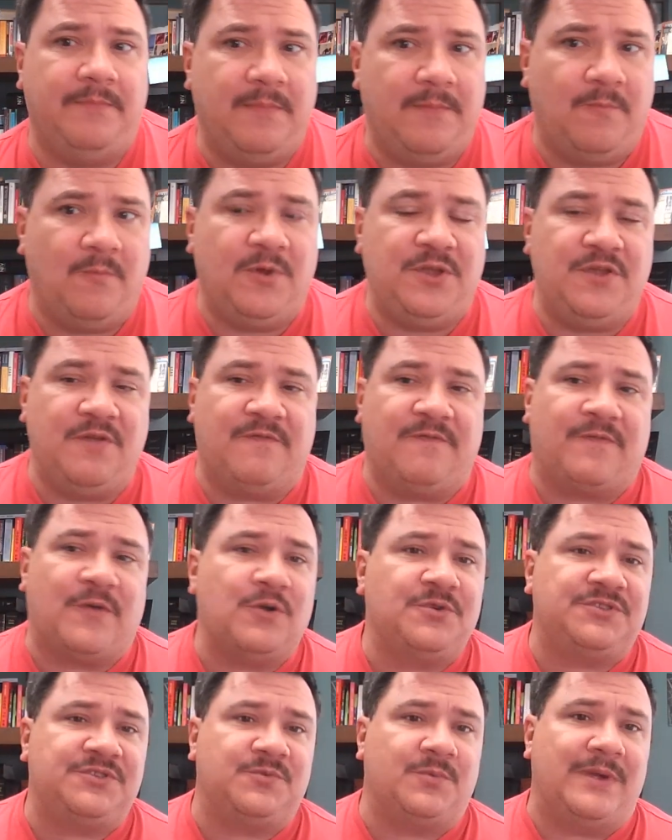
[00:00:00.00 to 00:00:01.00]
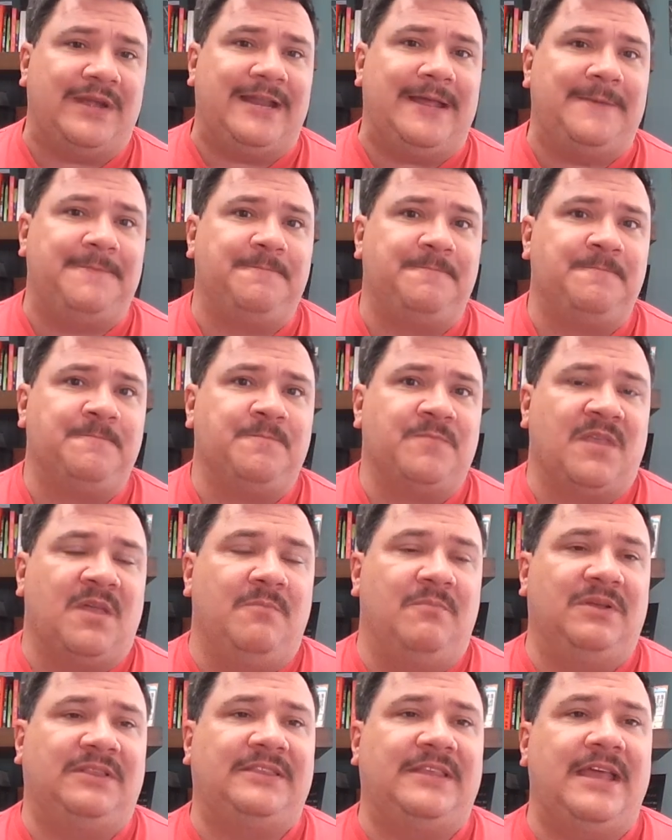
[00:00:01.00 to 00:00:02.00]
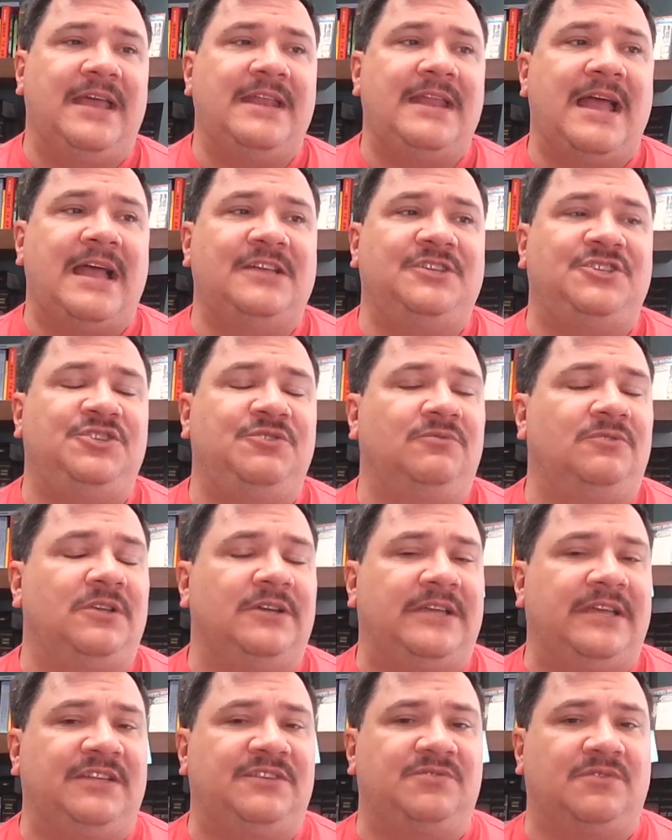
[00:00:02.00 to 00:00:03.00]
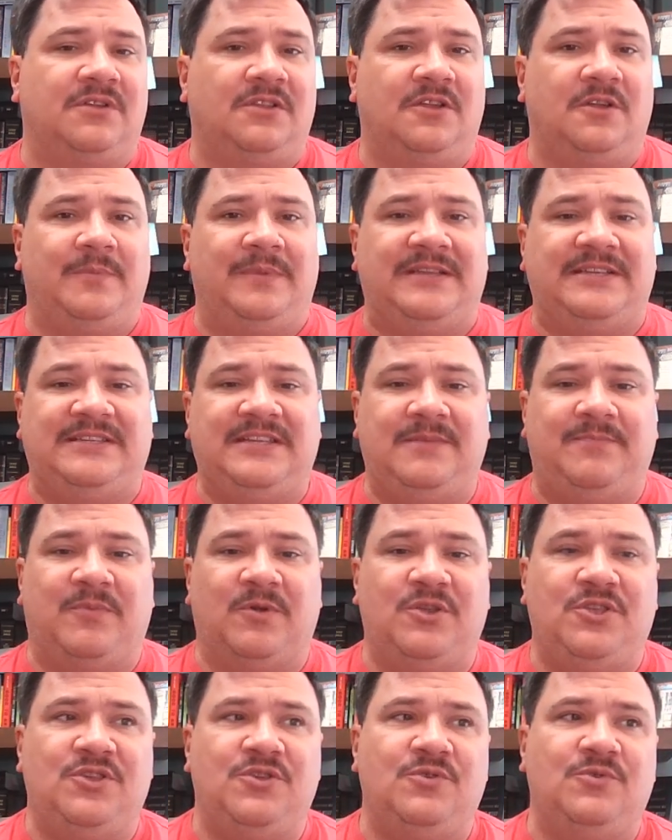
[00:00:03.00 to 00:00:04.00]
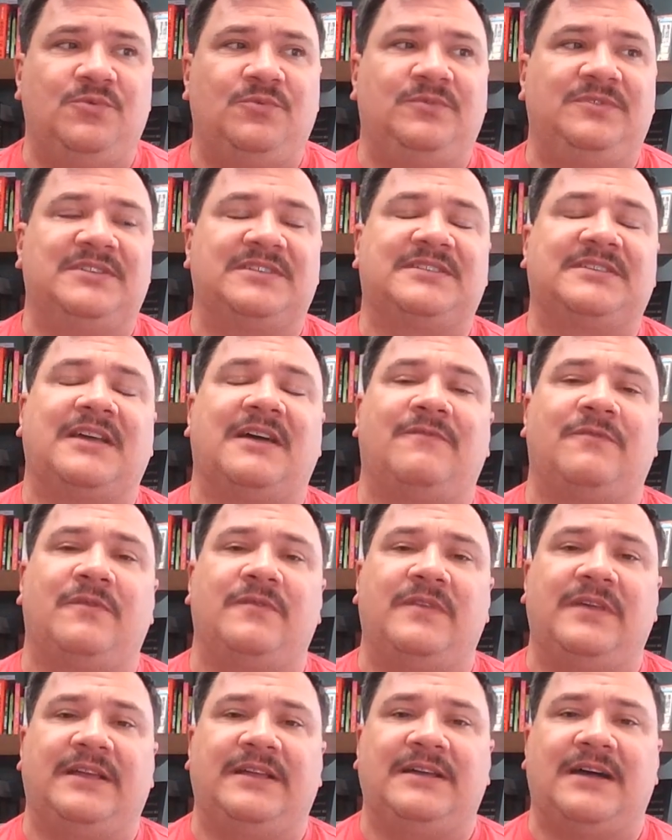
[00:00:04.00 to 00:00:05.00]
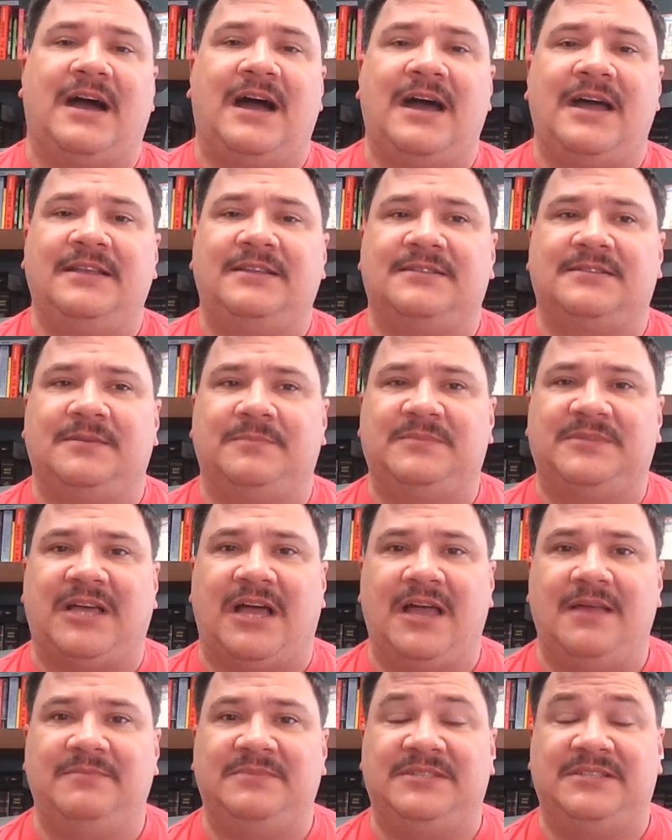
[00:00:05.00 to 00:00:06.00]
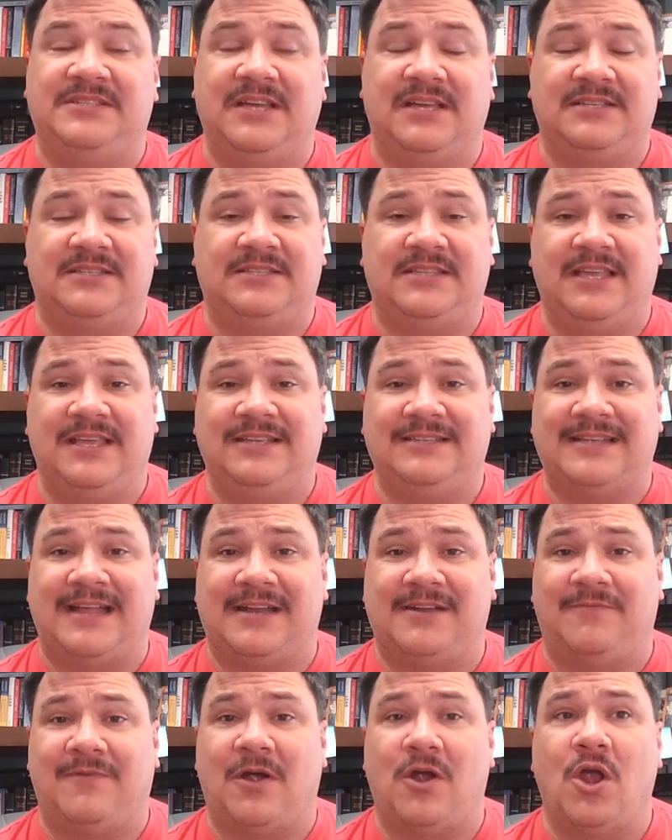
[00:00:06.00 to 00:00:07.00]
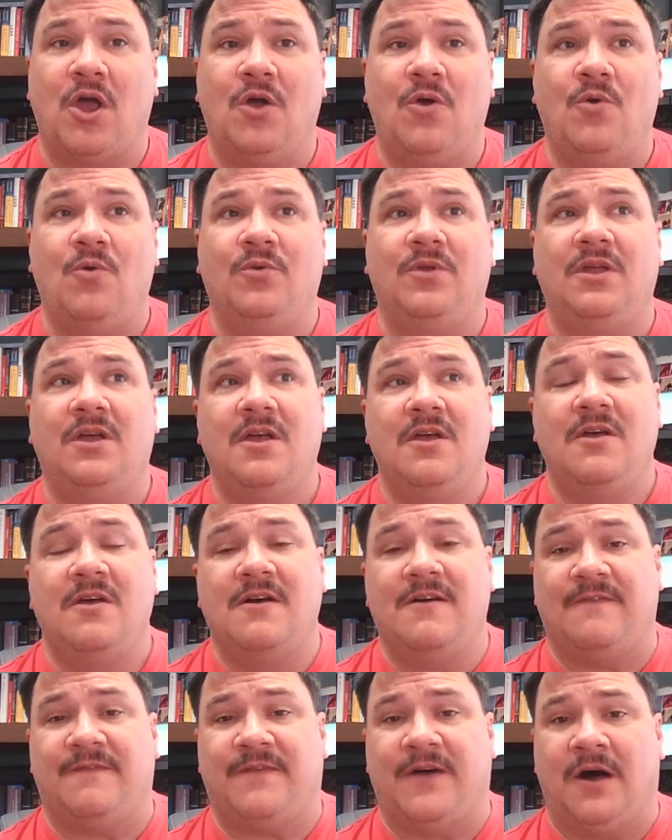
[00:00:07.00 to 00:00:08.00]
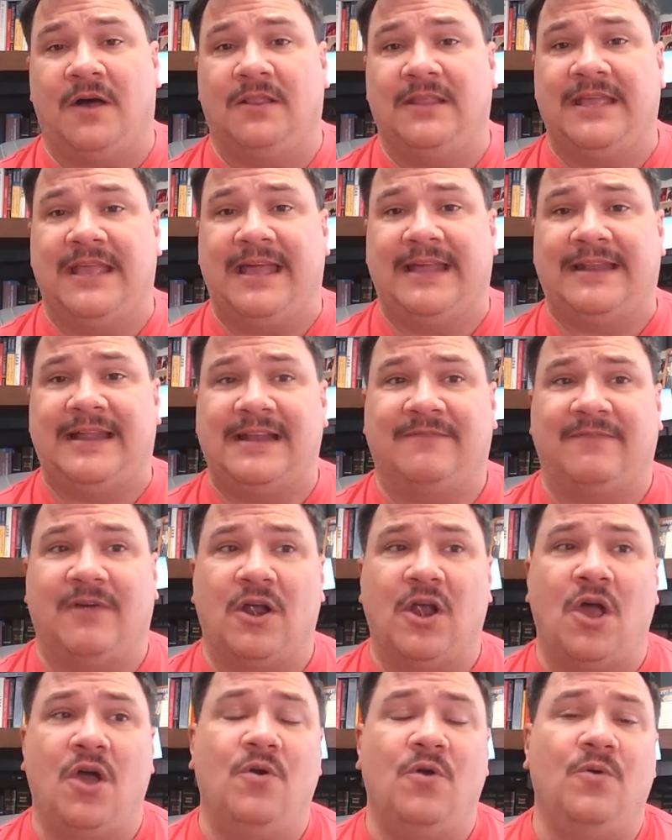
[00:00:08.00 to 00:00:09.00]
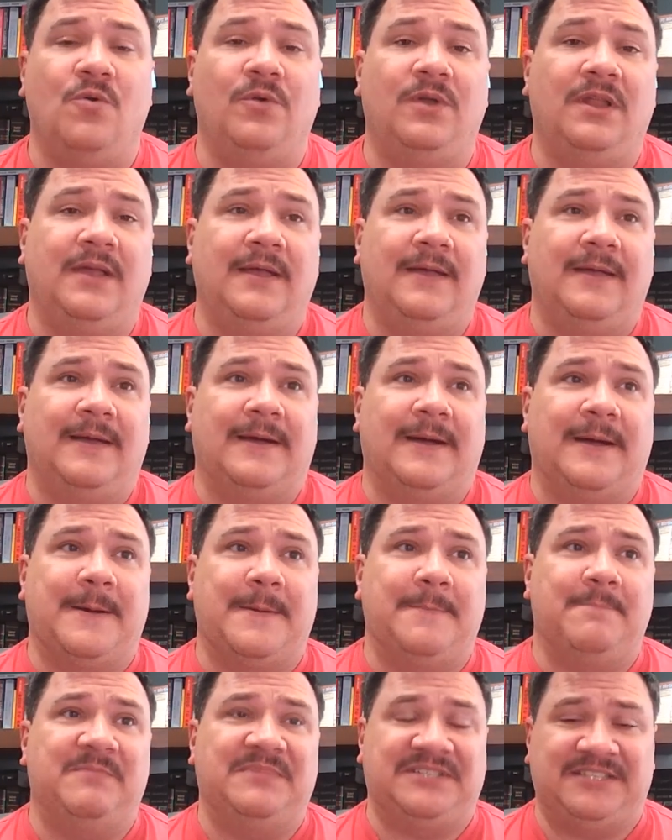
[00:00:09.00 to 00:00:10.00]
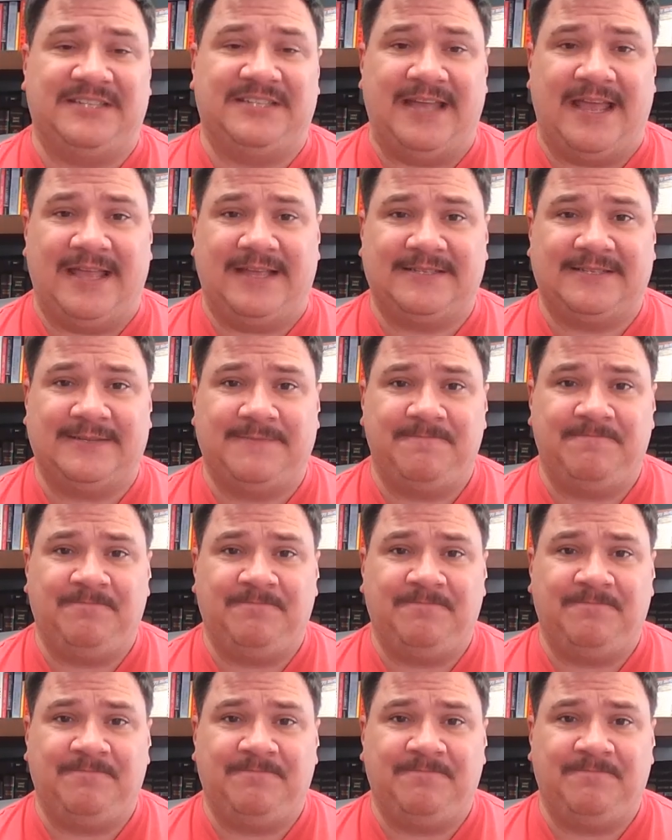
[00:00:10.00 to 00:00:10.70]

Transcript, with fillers: when you first read it but then, as you look into it a little bit deeper, you discover that God sometimes does things out of our own folly and out of our own uh, mistakes.